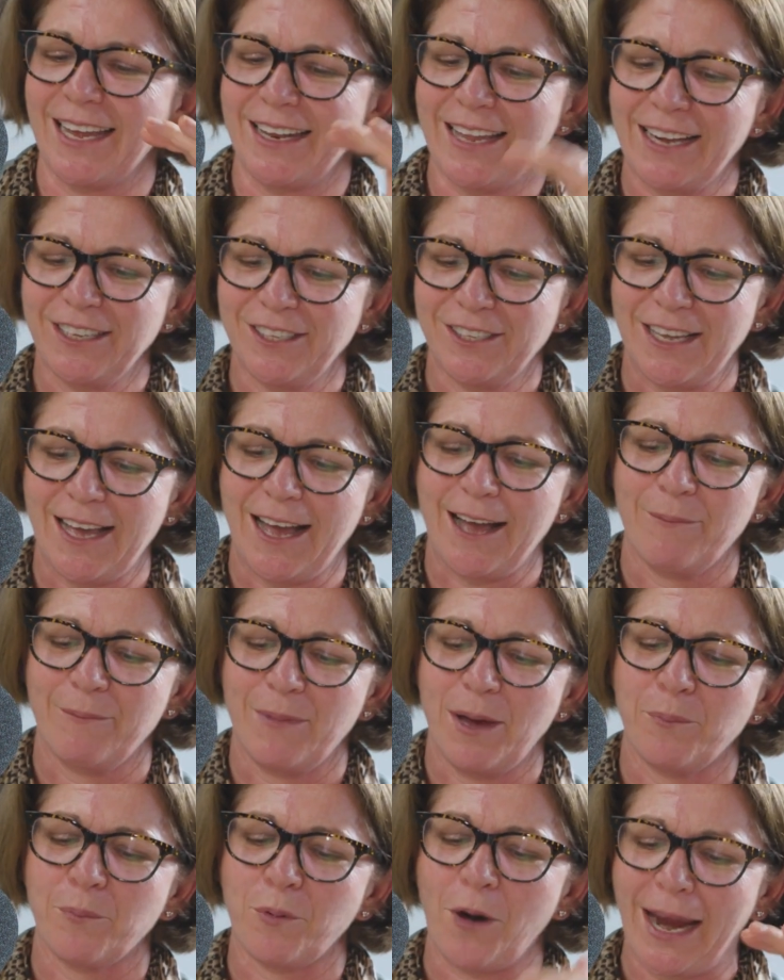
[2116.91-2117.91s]
and that's
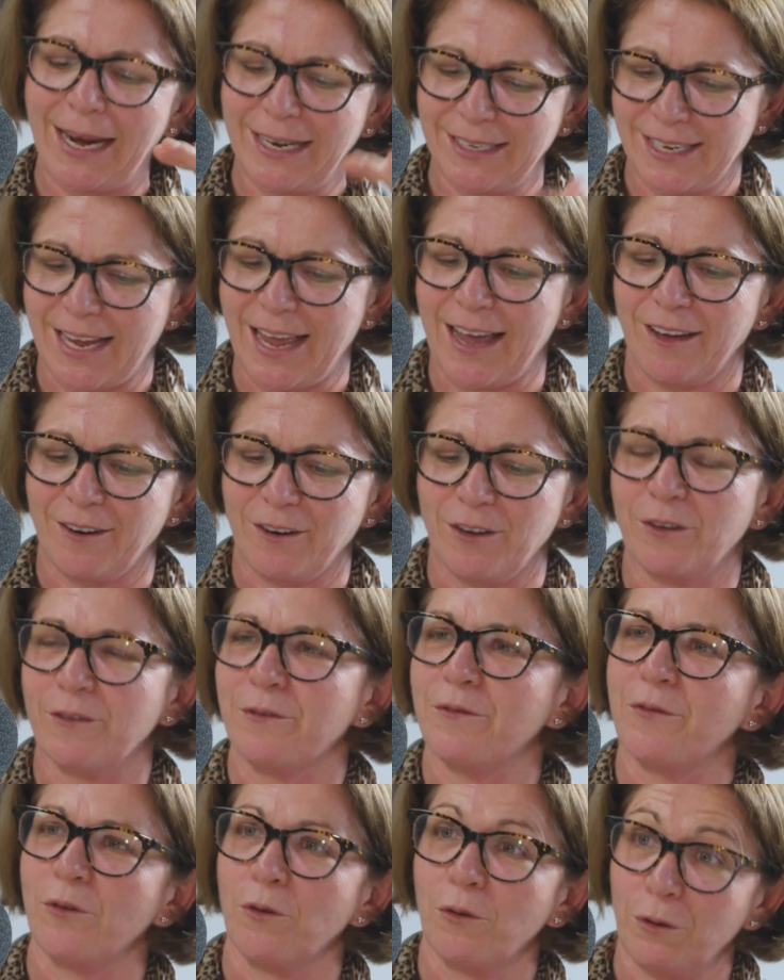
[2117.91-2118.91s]
a breakdown
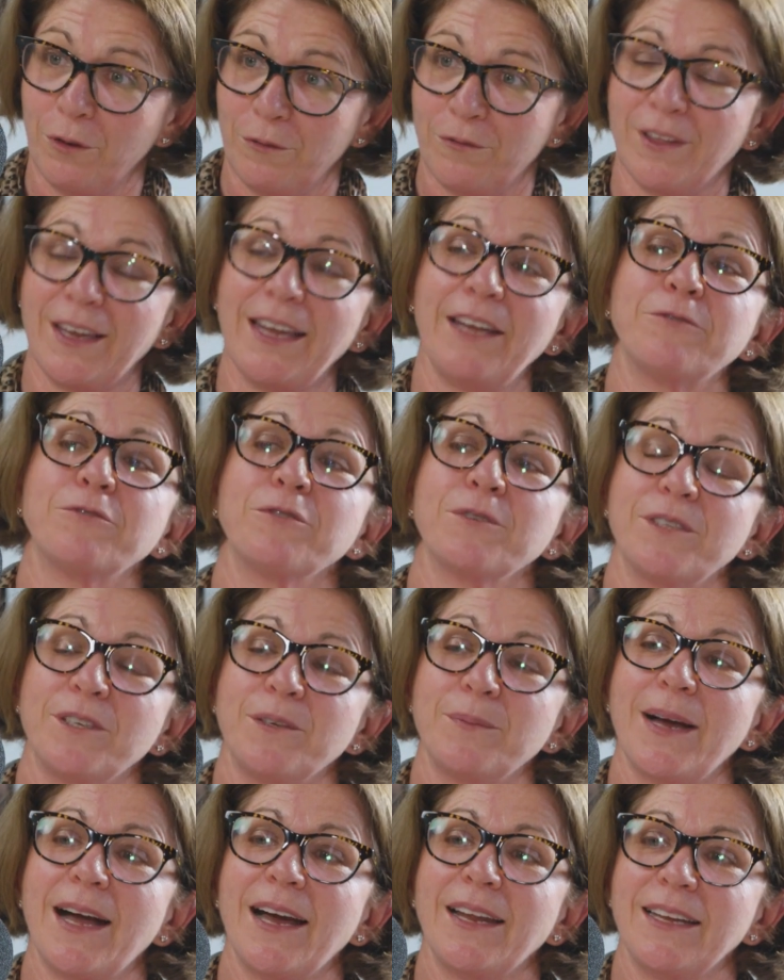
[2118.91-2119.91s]
of all of the
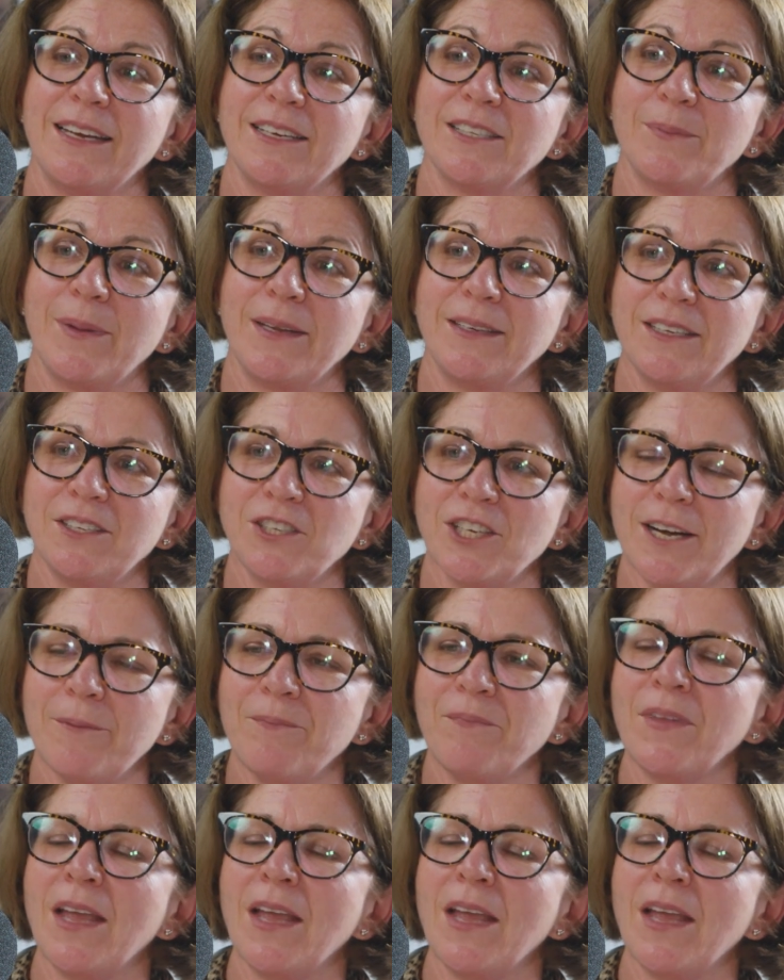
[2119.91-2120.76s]
interested party expenditure.